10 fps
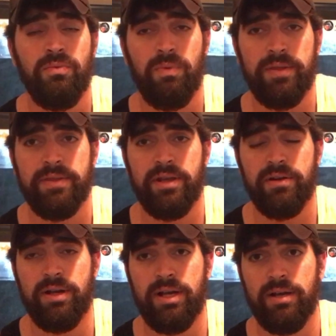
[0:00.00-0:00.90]
when
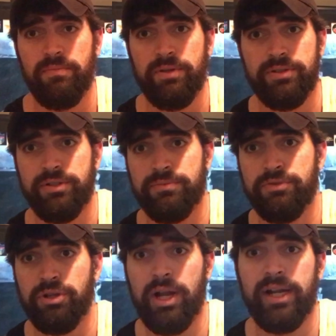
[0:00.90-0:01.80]
you're
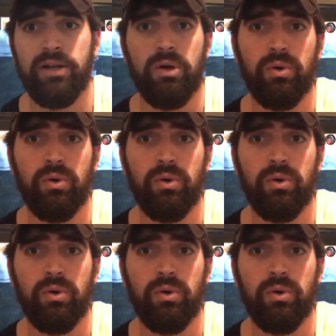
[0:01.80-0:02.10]
draining